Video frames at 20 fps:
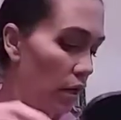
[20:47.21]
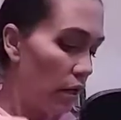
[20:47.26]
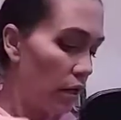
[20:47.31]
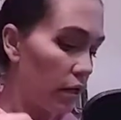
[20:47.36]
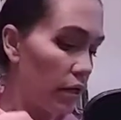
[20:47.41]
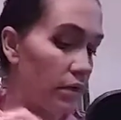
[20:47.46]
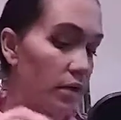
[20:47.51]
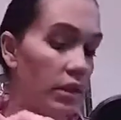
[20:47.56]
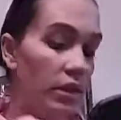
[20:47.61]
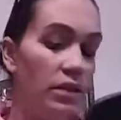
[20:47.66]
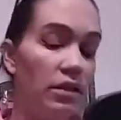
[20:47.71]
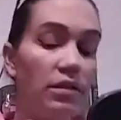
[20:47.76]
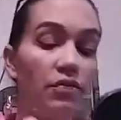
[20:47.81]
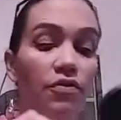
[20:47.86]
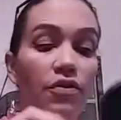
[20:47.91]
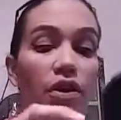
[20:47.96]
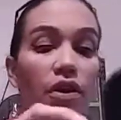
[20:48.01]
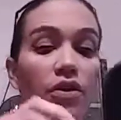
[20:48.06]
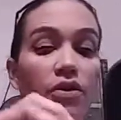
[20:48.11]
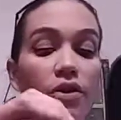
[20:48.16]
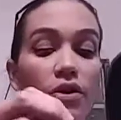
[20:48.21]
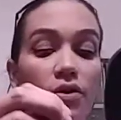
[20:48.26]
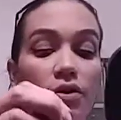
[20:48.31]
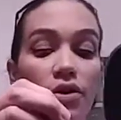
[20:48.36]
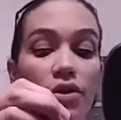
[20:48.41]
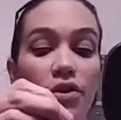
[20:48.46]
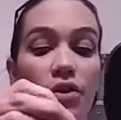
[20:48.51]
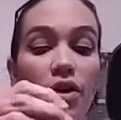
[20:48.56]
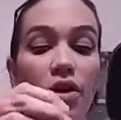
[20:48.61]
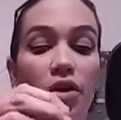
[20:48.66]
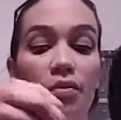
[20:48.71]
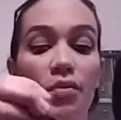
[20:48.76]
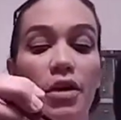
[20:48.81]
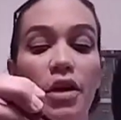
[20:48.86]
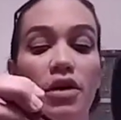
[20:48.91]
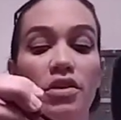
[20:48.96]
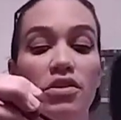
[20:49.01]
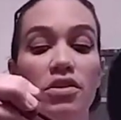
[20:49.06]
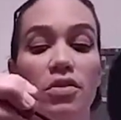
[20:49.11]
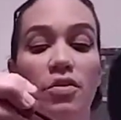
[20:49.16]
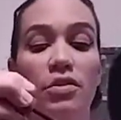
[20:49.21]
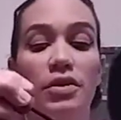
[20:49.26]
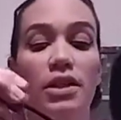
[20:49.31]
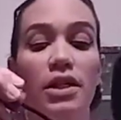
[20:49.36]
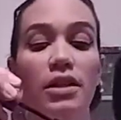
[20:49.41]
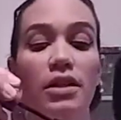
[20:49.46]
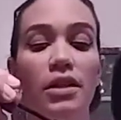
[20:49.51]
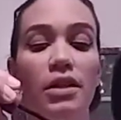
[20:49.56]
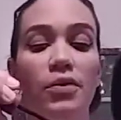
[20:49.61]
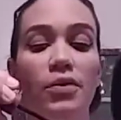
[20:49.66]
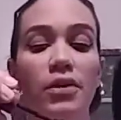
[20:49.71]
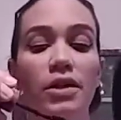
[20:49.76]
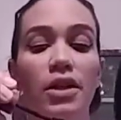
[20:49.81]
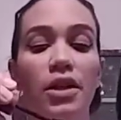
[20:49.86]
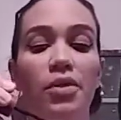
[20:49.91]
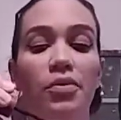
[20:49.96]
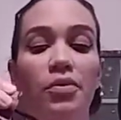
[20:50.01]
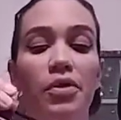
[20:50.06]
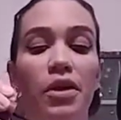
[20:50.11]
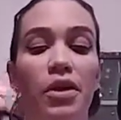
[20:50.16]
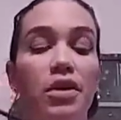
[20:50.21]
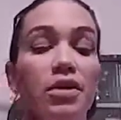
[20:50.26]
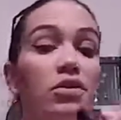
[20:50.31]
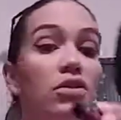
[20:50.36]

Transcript: Because I did figure out a good combination with that liquid lip that I